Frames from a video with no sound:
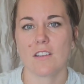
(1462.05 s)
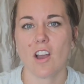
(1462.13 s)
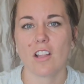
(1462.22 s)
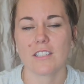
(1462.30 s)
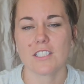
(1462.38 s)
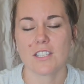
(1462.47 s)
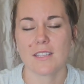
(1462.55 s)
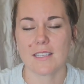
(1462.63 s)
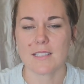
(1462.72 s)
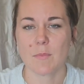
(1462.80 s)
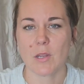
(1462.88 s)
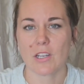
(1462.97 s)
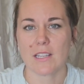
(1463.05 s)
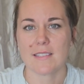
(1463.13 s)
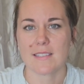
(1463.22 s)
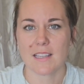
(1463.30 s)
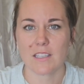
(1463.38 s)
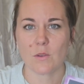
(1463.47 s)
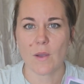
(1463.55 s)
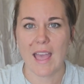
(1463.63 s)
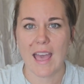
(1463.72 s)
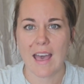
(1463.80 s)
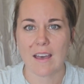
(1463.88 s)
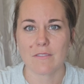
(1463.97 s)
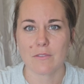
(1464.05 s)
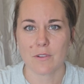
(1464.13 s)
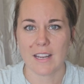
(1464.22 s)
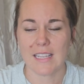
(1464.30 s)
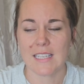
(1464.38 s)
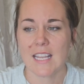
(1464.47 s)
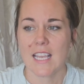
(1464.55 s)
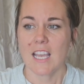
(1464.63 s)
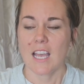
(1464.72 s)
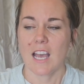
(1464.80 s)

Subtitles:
knowledge and the experience that you have, right?